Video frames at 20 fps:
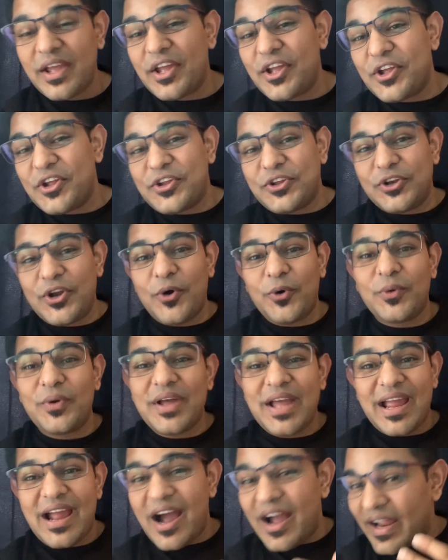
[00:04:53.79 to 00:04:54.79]
You know,
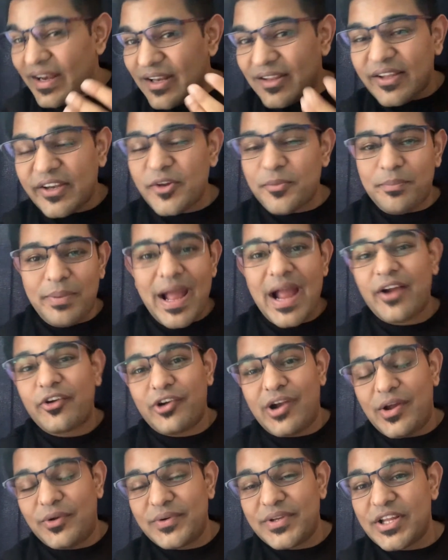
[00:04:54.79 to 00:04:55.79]
in a little
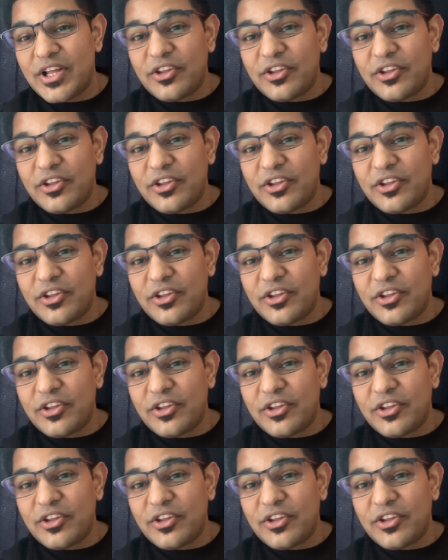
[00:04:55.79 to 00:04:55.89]
background,